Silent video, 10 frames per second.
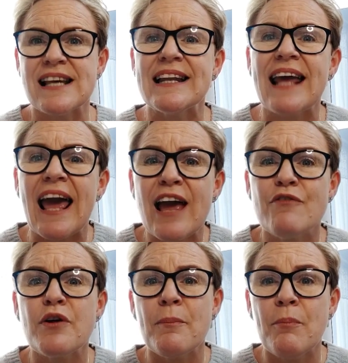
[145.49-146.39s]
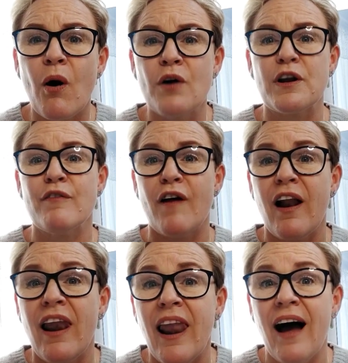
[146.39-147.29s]
and every part of
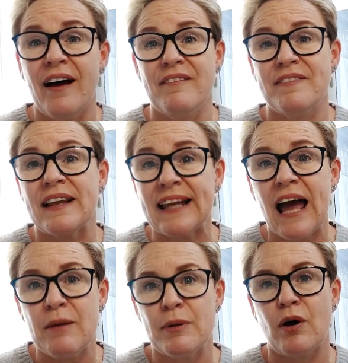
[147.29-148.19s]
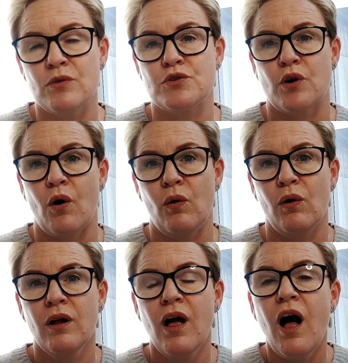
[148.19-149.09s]
our life that can be controlled.